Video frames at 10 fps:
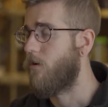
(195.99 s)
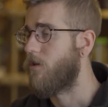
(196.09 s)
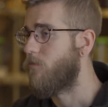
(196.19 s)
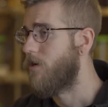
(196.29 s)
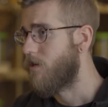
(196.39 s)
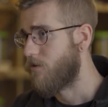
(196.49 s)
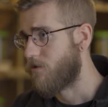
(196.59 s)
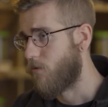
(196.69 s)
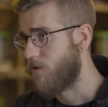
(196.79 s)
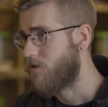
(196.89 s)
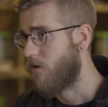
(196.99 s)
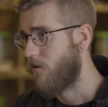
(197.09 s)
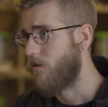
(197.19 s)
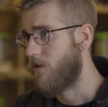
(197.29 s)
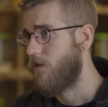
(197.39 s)
only retail stores
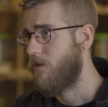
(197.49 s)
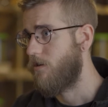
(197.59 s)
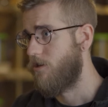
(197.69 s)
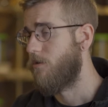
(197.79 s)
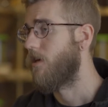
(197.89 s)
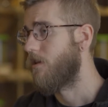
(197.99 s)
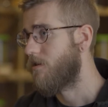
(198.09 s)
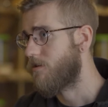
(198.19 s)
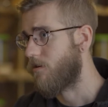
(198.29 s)
currently doing this,